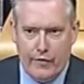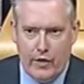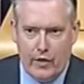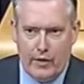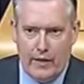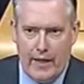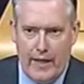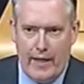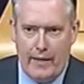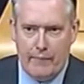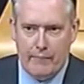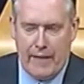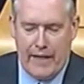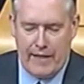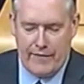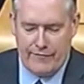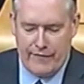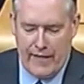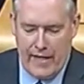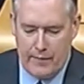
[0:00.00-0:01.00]
for
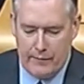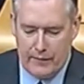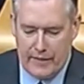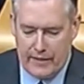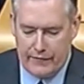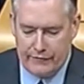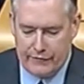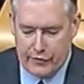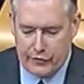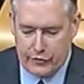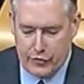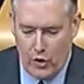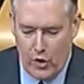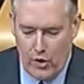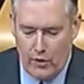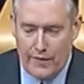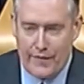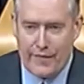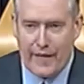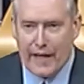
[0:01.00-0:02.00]
my family and for
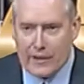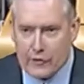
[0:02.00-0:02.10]
Scotland.